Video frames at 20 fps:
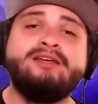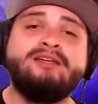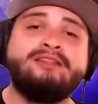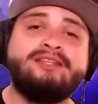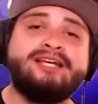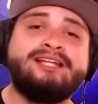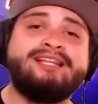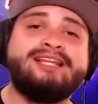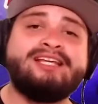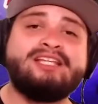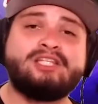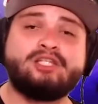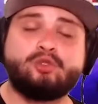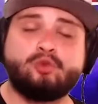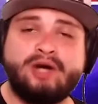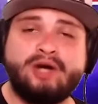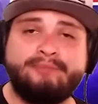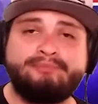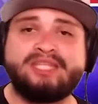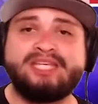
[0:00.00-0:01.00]
that they
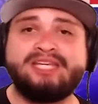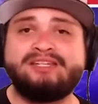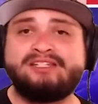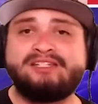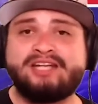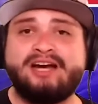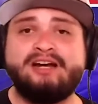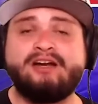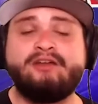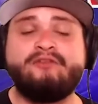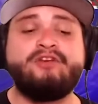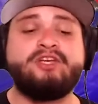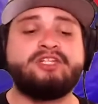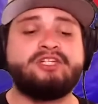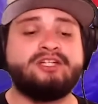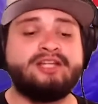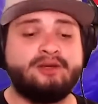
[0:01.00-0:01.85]
swept the entire division.